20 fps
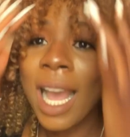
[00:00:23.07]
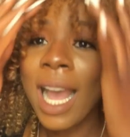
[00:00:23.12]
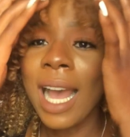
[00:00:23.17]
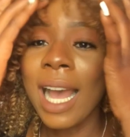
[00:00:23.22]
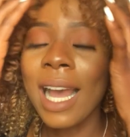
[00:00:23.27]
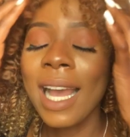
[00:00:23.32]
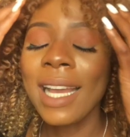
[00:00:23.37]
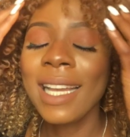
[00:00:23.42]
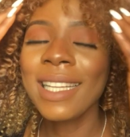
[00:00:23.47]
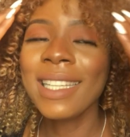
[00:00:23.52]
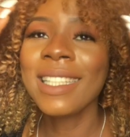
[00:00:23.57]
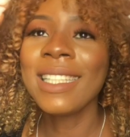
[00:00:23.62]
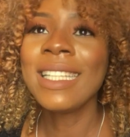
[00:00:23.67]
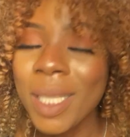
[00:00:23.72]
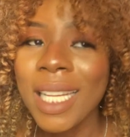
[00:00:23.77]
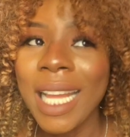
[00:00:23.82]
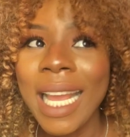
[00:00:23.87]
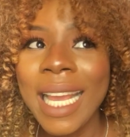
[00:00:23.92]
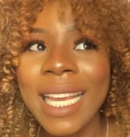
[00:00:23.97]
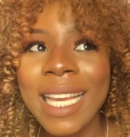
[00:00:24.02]
I
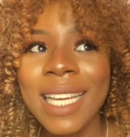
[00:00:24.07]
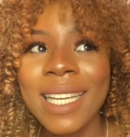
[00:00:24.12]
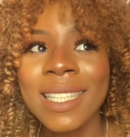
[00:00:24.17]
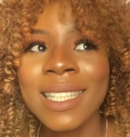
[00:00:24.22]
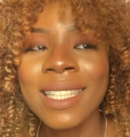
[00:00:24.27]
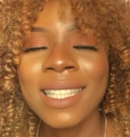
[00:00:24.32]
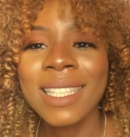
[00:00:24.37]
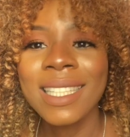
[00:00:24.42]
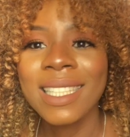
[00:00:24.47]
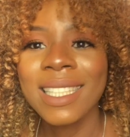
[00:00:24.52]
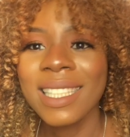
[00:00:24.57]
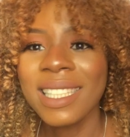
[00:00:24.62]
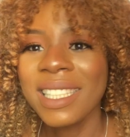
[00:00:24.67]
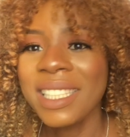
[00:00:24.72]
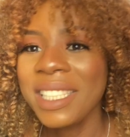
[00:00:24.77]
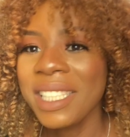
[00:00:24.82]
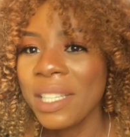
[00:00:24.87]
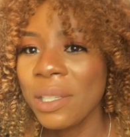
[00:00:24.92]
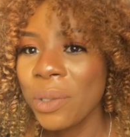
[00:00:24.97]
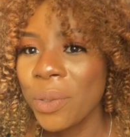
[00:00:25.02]
like a
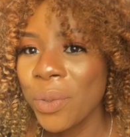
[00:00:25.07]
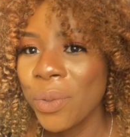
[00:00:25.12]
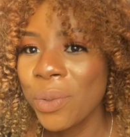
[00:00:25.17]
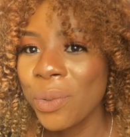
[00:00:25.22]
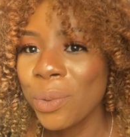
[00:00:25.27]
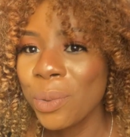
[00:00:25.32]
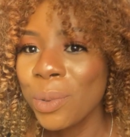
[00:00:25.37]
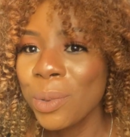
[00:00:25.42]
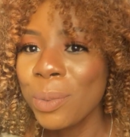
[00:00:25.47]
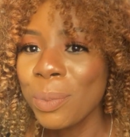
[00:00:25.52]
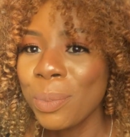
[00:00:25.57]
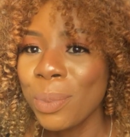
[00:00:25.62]
year or so,